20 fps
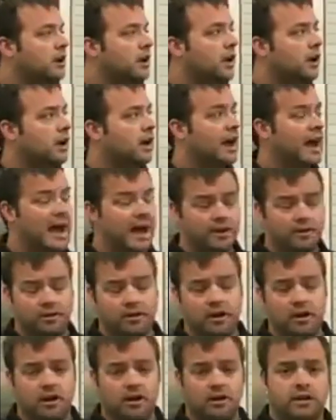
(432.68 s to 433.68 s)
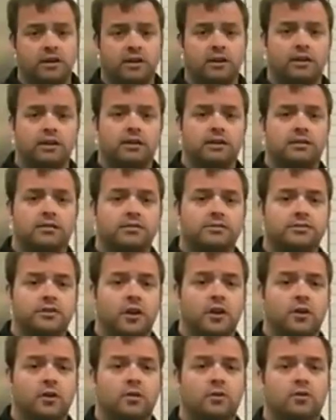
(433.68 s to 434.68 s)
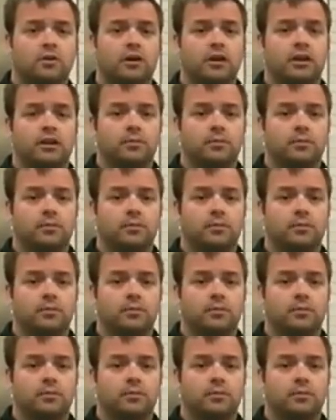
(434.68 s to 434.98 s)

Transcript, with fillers: Uh, honor guard, so